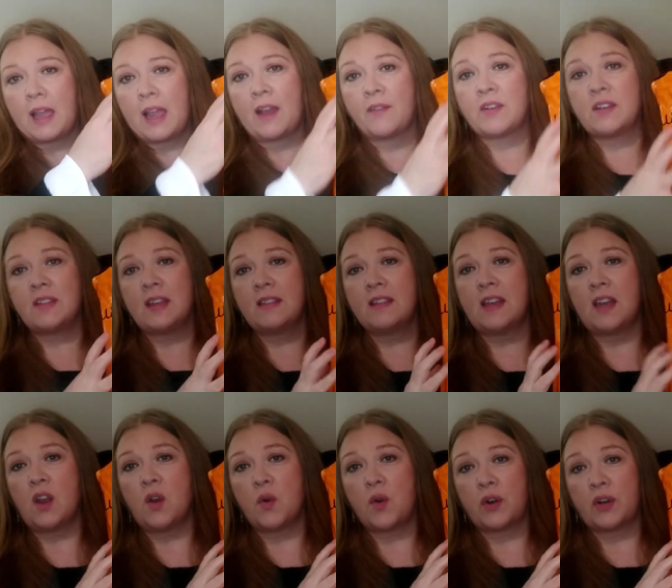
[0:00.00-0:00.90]
everything that
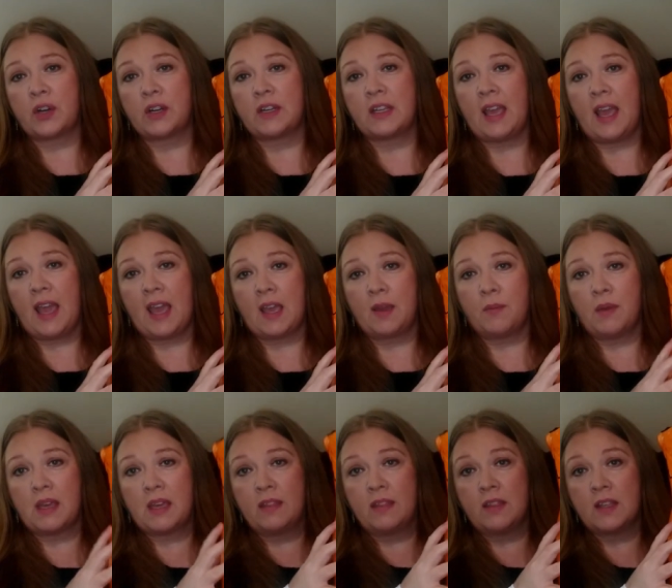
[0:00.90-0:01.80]
I ordered came
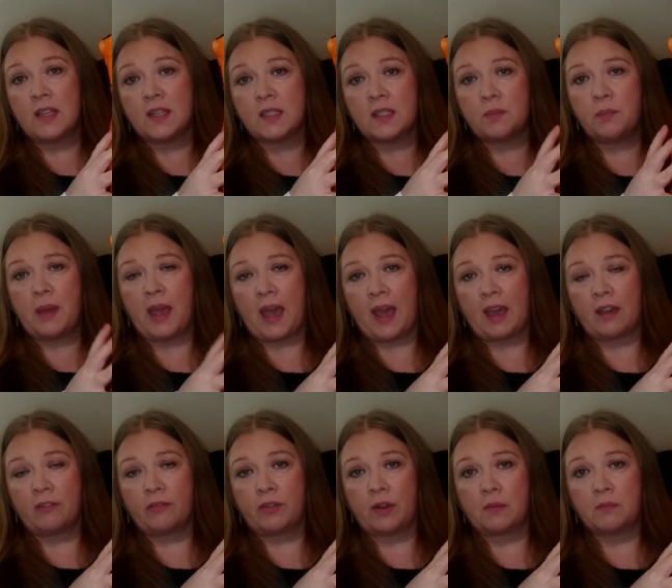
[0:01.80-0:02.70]
in this
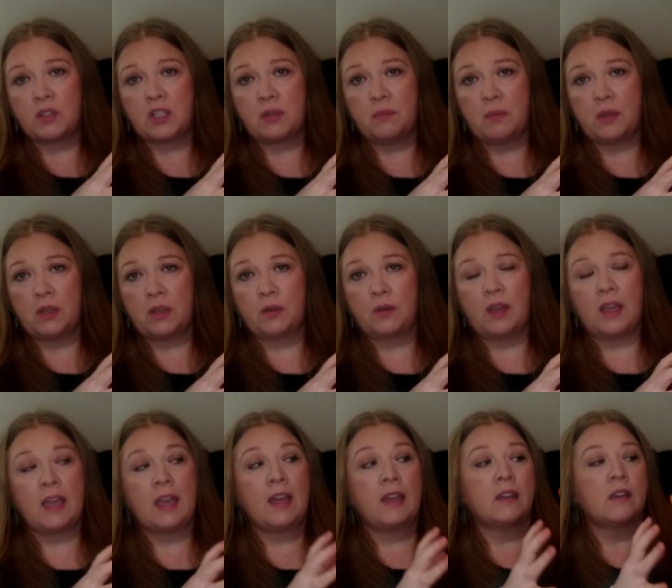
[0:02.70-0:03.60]
bag from Temu
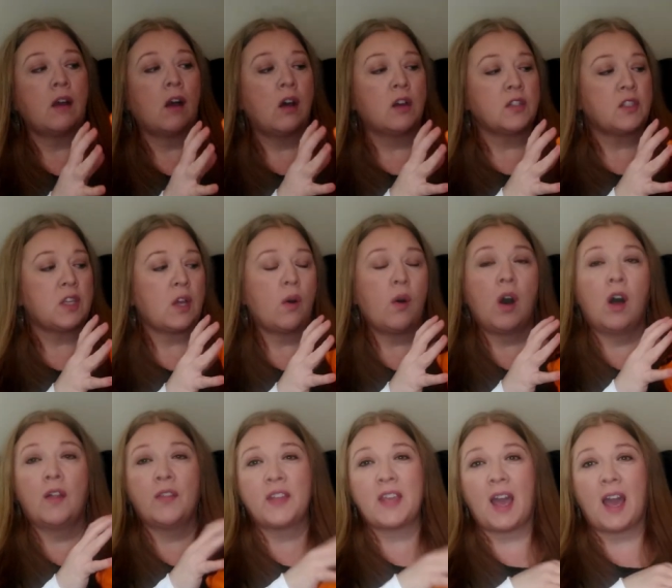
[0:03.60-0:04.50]
and also
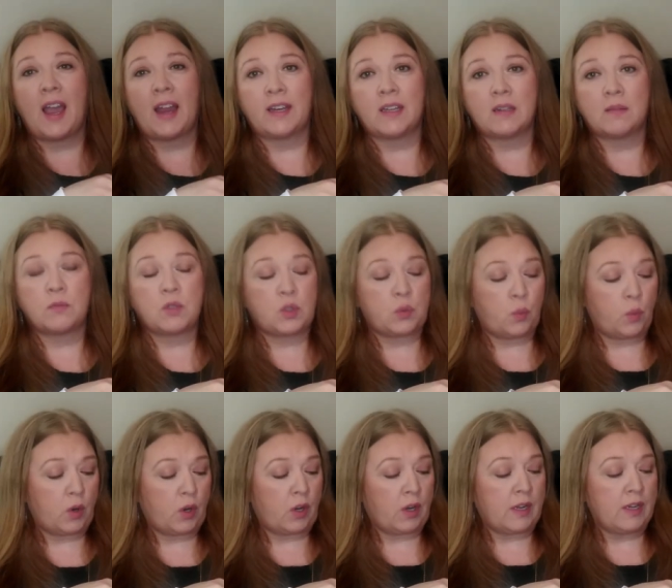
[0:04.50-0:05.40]
all the items
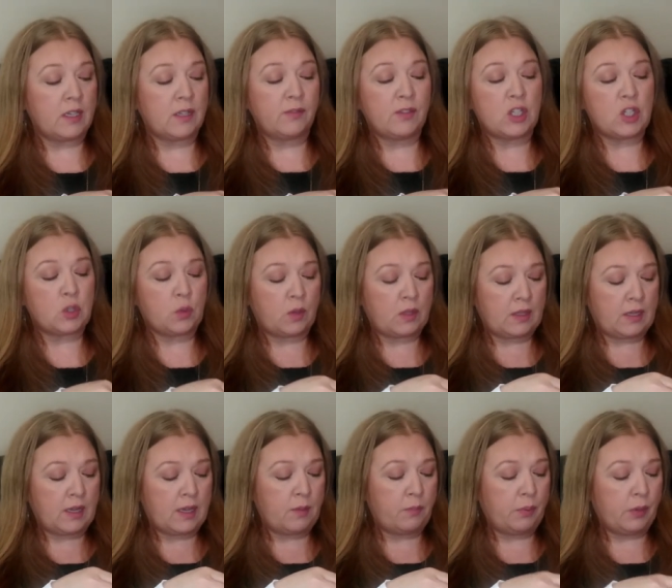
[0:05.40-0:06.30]
were
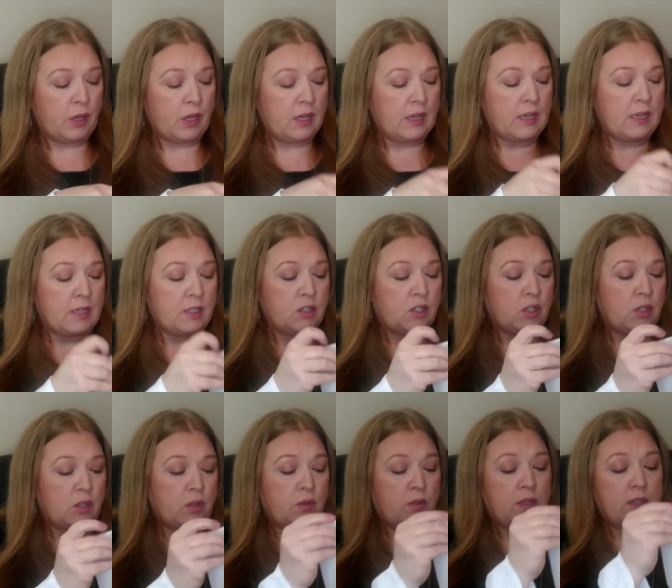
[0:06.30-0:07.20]
individually put
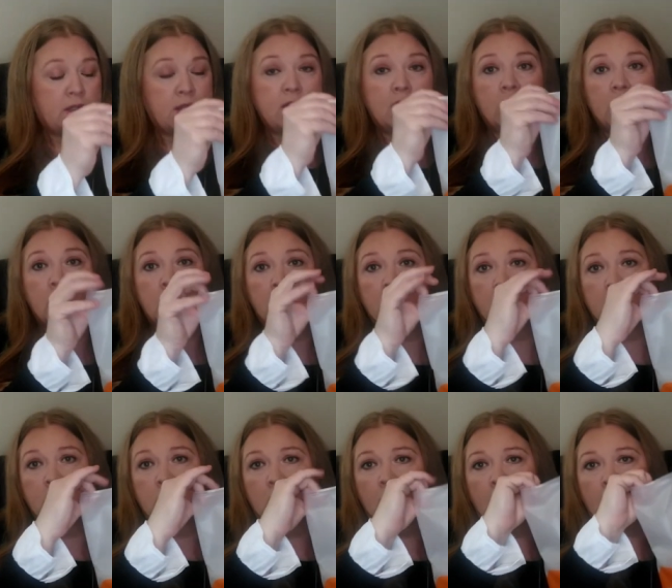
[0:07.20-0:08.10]
into these
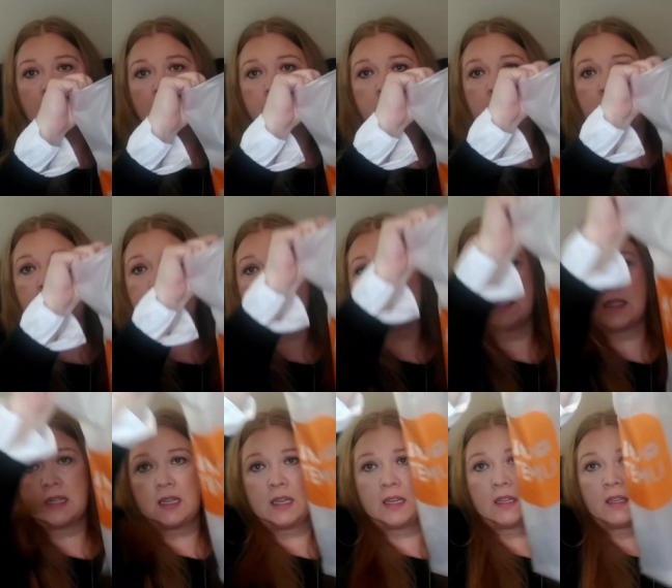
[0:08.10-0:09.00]
little uh,
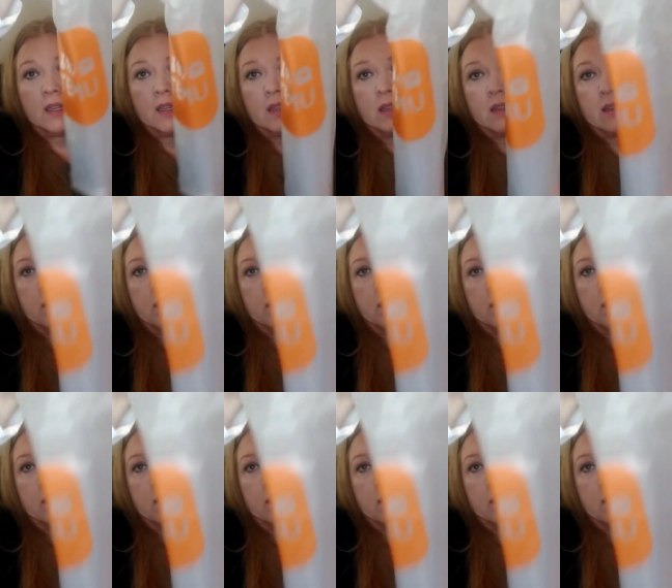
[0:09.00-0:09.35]
plastic